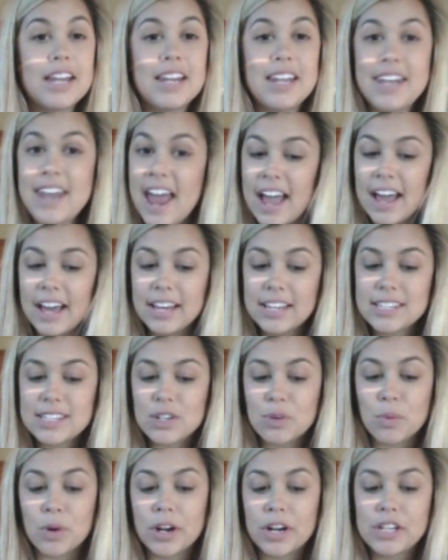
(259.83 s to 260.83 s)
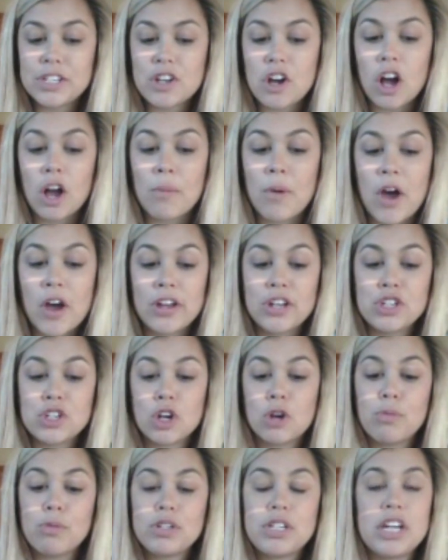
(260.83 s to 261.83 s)
Next, we're going to talk about
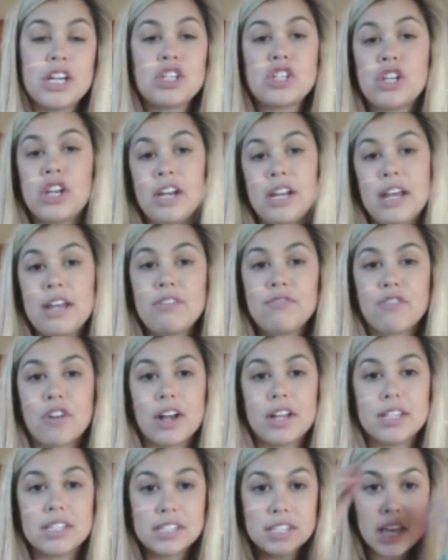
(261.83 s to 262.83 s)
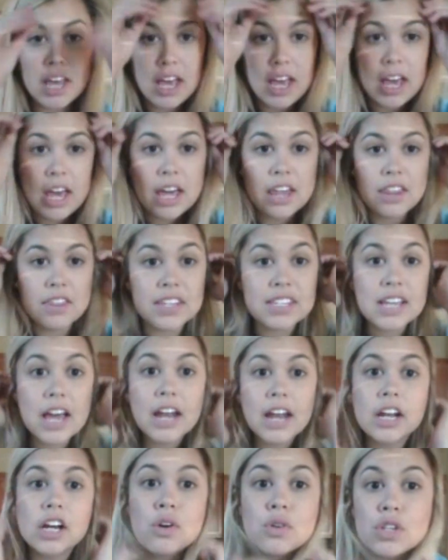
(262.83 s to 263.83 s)
interpretation and inference. This
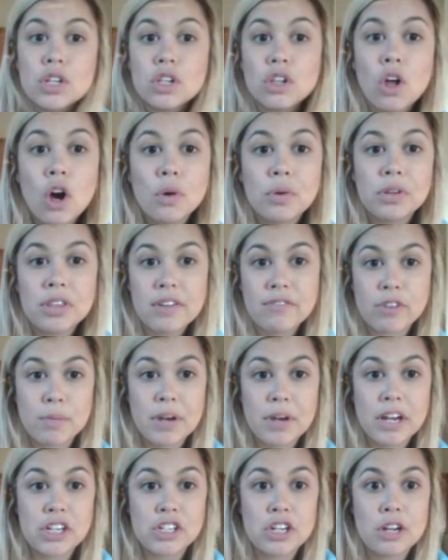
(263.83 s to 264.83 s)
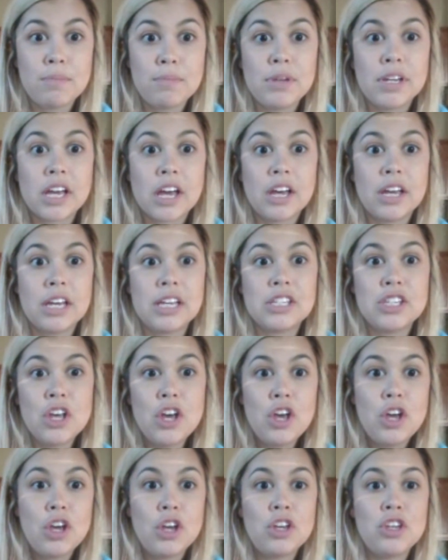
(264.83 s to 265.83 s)
kind of goes along with information because
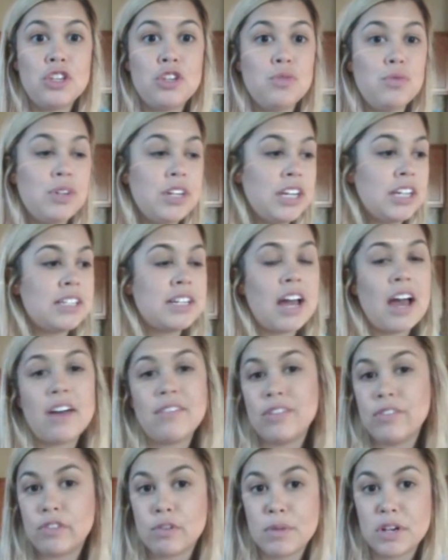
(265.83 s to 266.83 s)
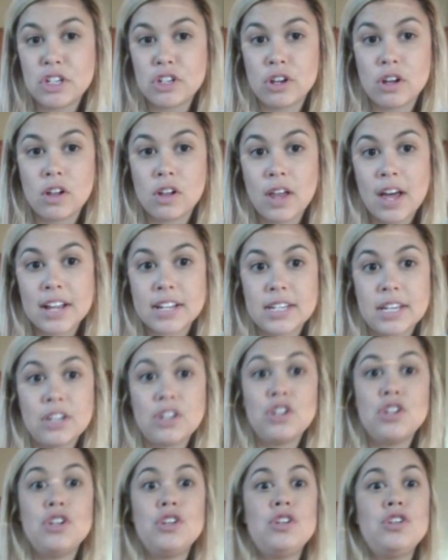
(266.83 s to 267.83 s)
you need to have information
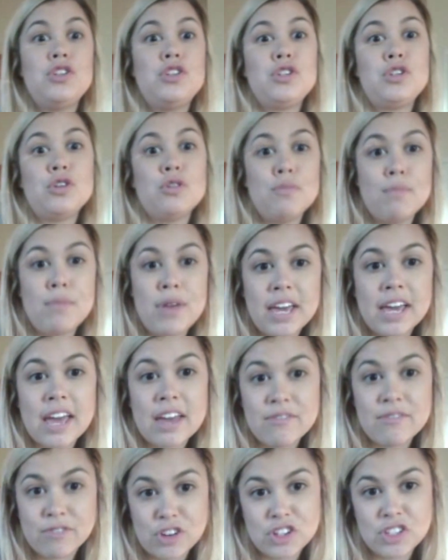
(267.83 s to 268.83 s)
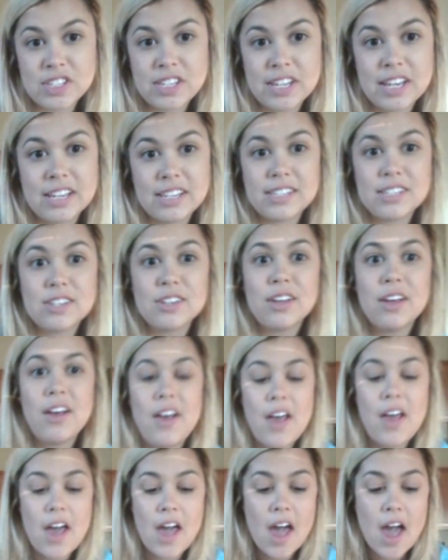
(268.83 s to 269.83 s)
collected to make inferences.
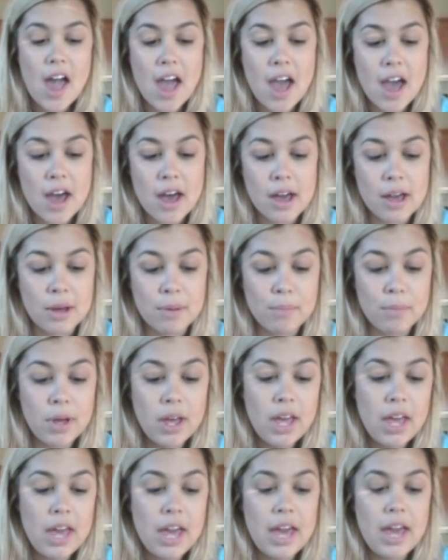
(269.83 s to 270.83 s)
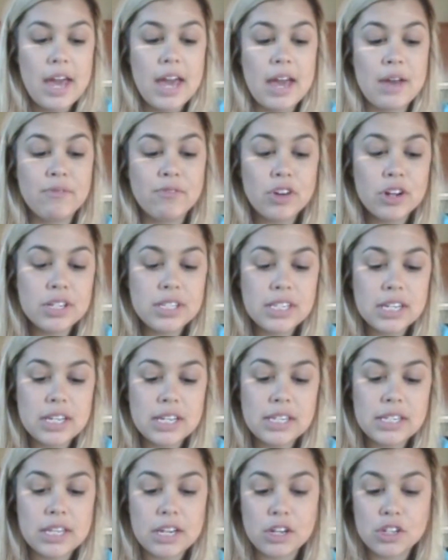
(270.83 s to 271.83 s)

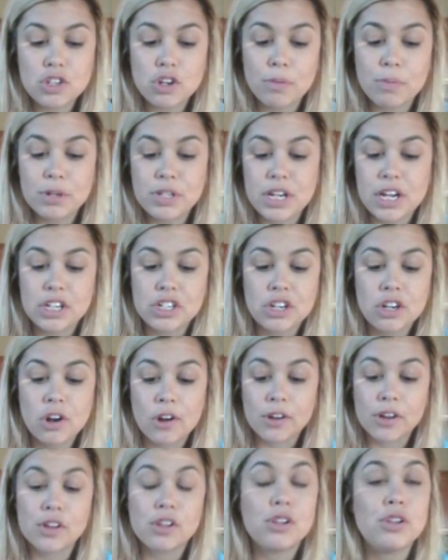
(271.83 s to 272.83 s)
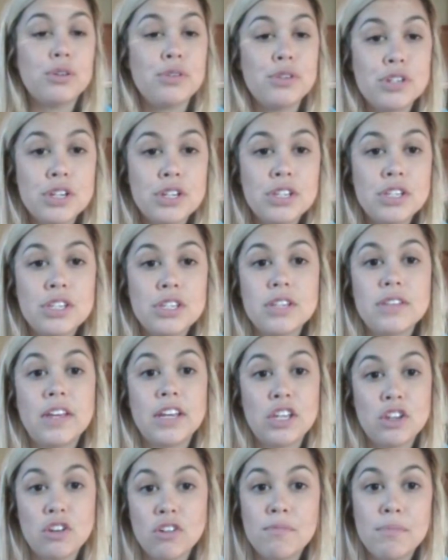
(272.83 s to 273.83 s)
Inferences and interpretation are conclusions
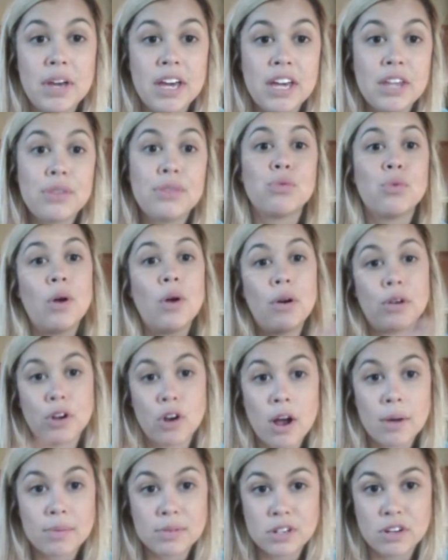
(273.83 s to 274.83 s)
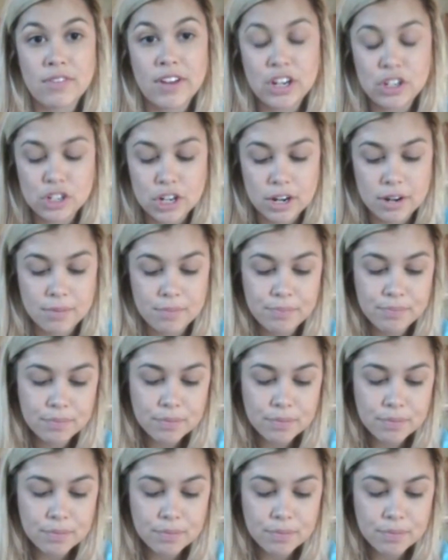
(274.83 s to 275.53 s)
that you have made throughout your observation.